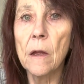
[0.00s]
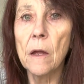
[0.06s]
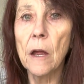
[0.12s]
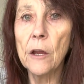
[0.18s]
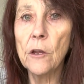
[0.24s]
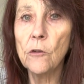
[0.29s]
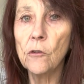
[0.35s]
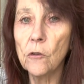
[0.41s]

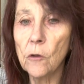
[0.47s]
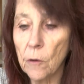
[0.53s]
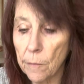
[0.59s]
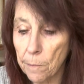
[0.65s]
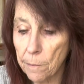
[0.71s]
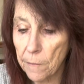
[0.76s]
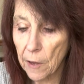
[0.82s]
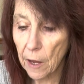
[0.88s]
I used a
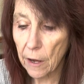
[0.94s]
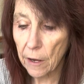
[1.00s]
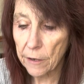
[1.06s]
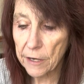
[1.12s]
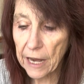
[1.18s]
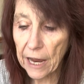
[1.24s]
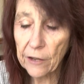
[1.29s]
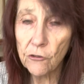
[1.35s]

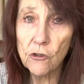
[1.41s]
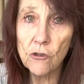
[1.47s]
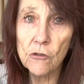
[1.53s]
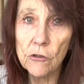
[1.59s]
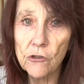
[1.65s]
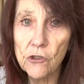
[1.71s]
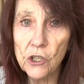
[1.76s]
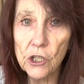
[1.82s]

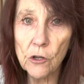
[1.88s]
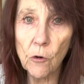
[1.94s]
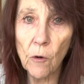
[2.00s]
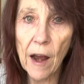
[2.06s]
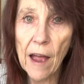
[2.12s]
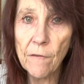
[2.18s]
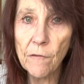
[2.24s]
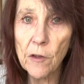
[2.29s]
National
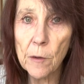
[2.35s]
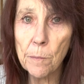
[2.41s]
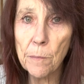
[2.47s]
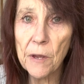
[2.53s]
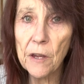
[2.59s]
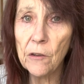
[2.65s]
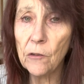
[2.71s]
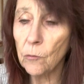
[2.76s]
Geographic
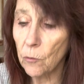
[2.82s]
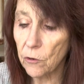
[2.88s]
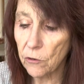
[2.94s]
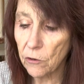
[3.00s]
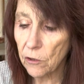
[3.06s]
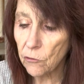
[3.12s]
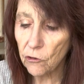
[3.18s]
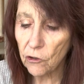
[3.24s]
piece.
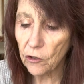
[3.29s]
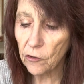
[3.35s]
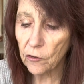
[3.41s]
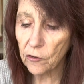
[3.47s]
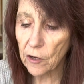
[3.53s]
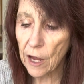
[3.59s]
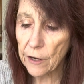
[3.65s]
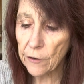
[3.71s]
It
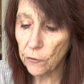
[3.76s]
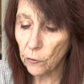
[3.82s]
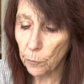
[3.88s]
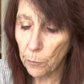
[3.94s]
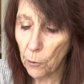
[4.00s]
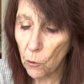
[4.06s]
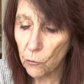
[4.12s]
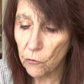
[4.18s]
just kind of
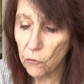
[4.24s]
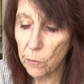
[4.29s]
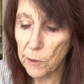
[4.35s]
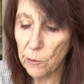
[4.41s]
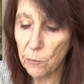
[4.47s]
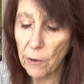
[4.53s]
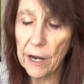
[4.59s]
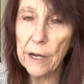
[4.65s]
spoke to
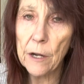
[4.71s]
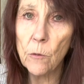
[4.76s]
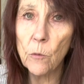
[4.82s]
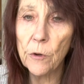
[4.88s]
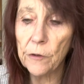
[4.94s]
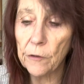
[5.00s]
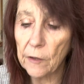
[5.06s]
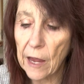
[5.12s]
me, right? It
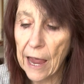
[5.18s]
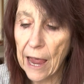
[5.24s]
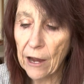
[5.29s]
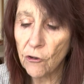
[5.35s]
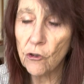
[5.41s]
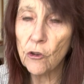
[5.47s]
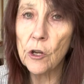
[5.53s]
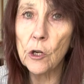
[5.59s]
was
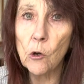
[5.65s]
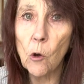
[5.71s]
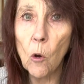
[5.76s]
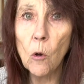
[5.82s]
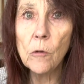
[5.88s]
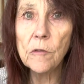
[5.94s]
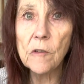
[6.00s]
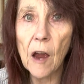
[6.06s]
actually an
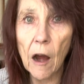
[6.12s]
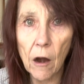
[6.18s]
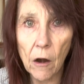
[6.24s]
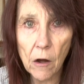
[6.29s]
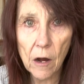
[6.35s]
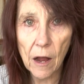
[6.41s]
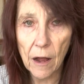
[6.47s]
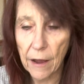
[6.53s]
old
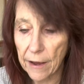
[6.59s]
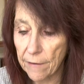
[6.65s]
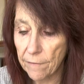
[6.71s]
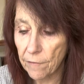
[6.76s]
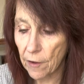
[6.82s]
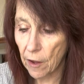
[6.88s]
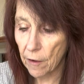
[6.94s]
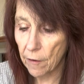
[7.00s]
archive
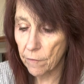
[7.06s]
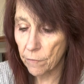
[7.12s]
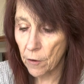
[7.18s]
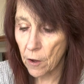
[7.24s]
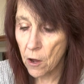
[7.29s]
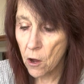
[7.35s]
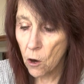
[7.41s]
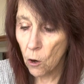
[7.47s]
of
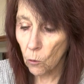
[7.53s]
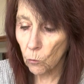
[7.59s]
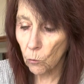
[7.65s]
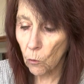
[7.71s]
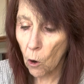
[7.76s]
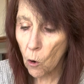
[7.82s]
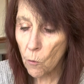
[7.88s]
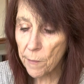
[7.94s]

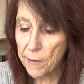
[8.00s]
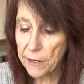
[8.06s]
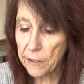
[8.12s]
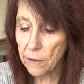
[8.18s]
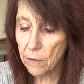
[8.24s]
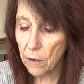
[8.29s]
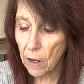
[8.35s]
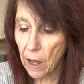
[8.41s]

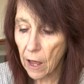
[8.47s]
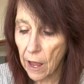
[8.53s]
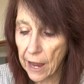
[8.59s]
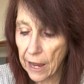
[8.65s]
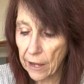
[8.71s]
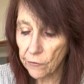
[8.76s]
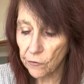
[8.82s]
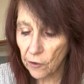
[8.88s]
Roman
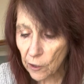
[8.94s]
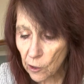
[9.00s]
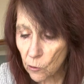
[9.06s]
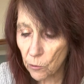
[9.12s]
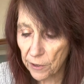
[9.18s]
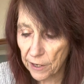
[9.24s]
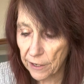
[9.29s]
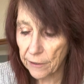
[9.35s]

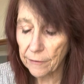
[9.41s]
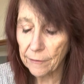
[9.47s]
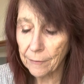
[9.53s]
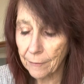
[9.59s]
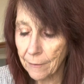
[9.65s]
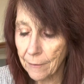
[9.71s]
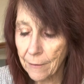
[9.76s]
antiquities